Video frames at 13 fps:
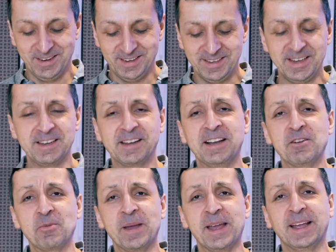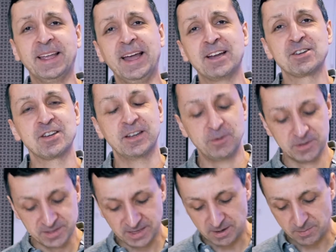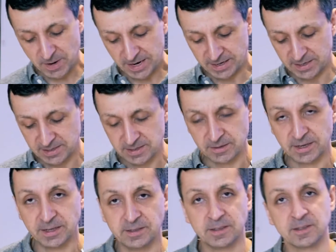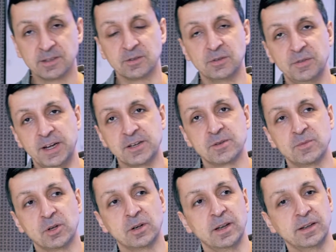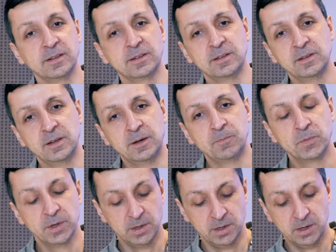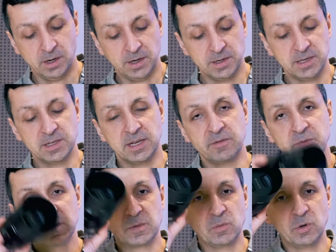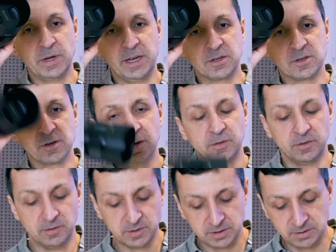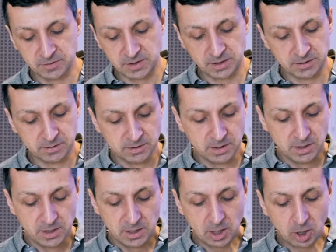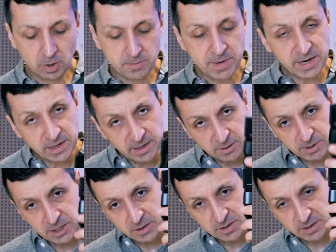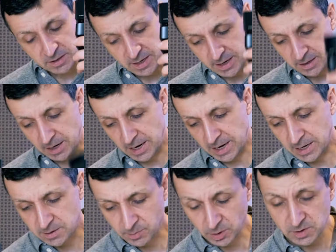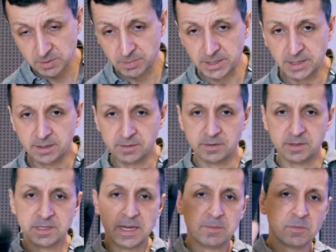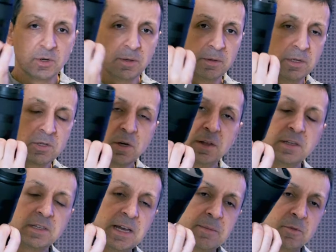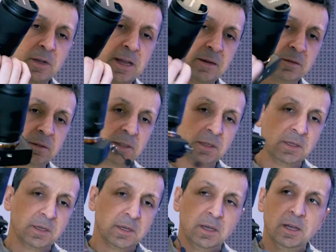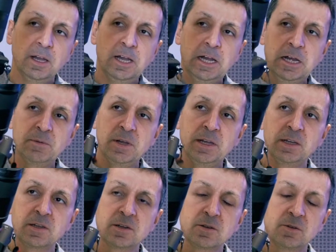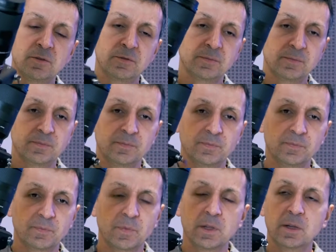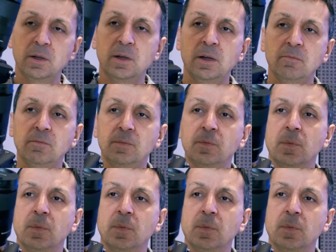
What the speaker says: needing a little bit of cash, so he wants to get back into it. He does sort of fashion modelling, and I need to give him some more headshots and stuff. So I'll mainly be using that, and possibly the Tamron. I'm going to try the Tamron out. It's sort of